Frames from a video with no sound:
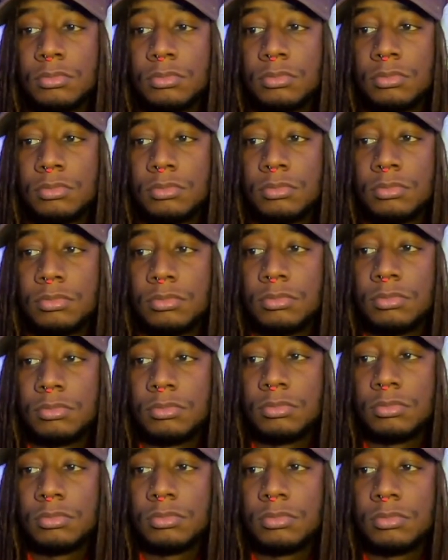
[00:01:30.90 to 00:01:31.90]

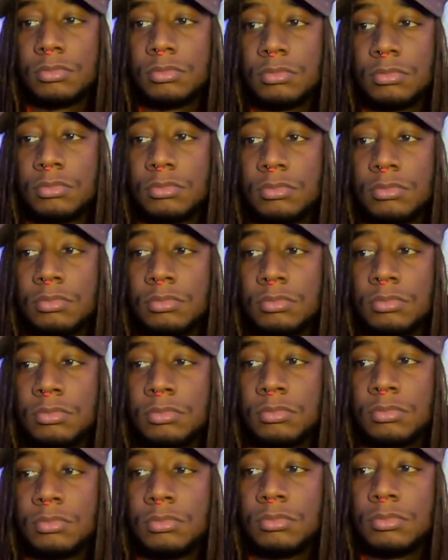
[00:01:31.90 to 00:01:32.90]

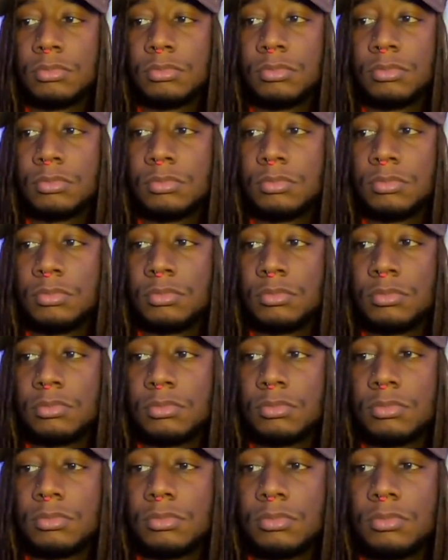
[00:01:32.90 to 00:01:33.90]

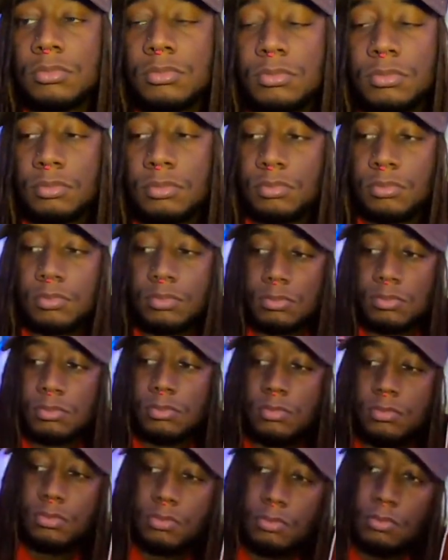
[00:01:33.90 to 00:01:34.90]

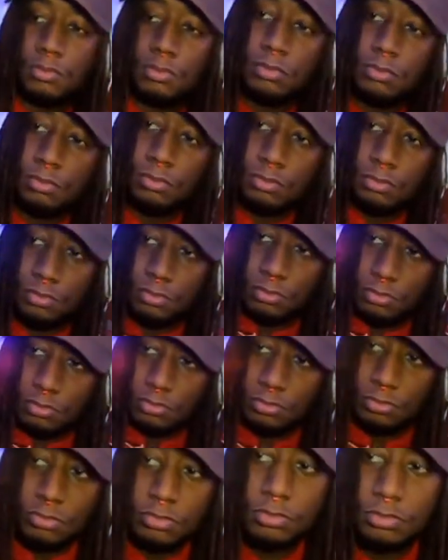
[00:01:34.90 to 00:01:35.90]

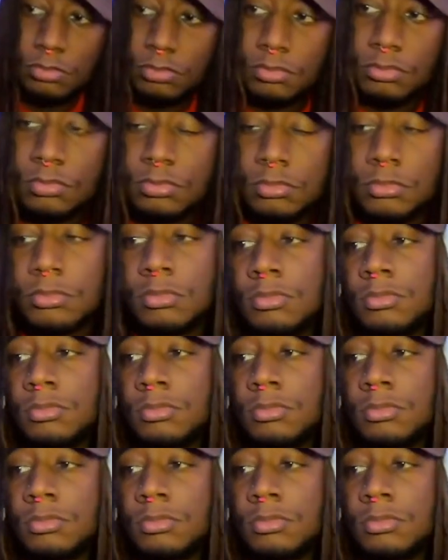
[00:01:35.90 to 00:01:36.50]
(not speaking)